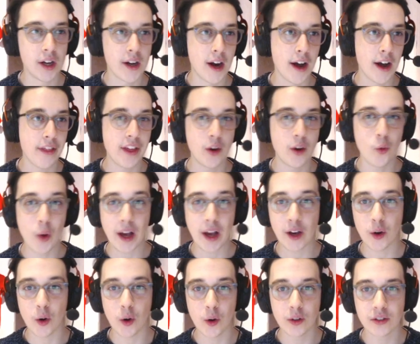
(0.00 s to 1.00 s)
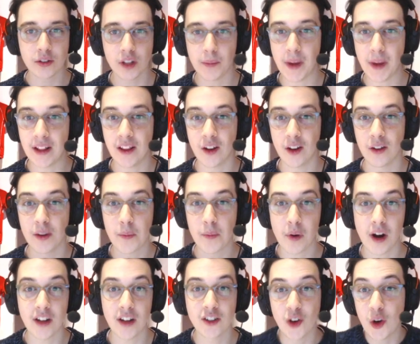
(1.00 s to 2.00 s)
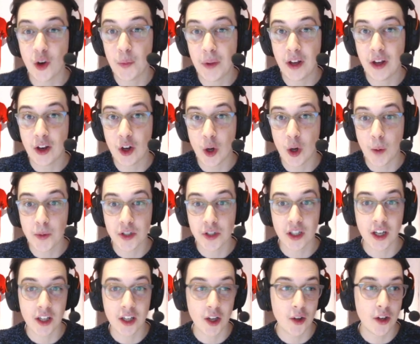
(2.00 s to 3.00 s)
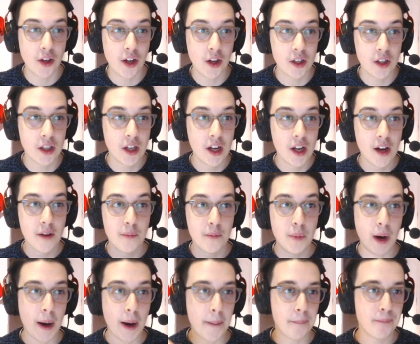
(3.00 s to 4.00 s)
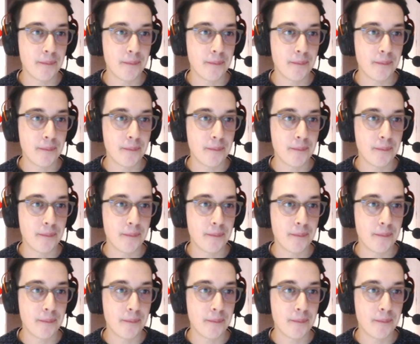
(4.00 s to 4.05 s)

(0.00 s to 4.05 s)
I think Weghorst, depending on the price, could be a good option. I don't know. But